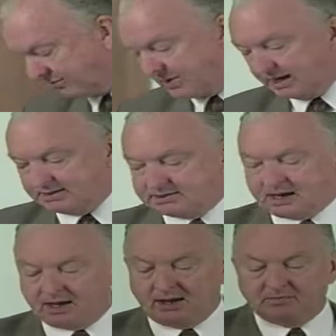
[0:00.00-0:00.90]
mine,
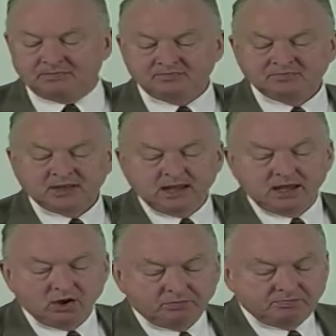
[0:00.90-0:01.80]
Tom,
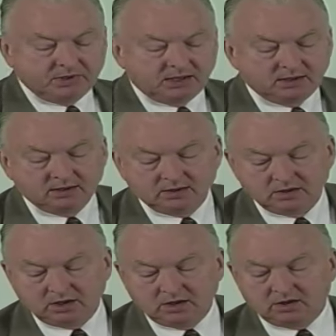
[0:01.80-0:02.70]
helped me
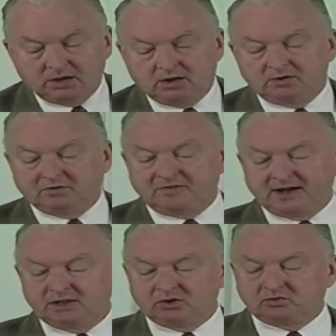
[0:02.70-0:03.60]
to
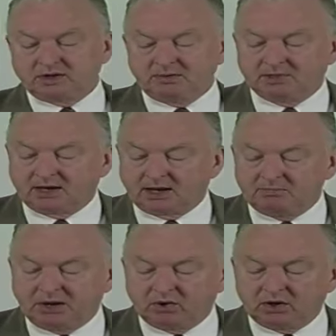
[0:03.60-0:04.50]
find the dream that I'd
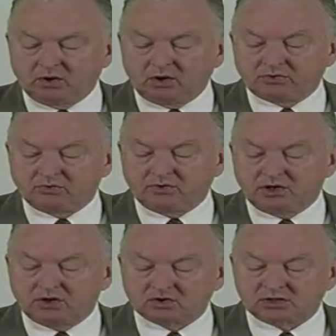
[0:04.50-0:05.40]
buried all through the
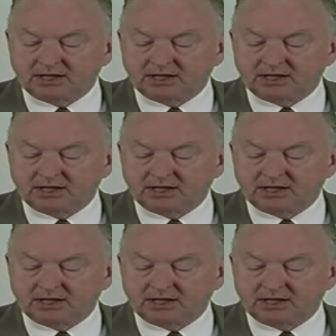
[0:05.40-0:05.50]
years.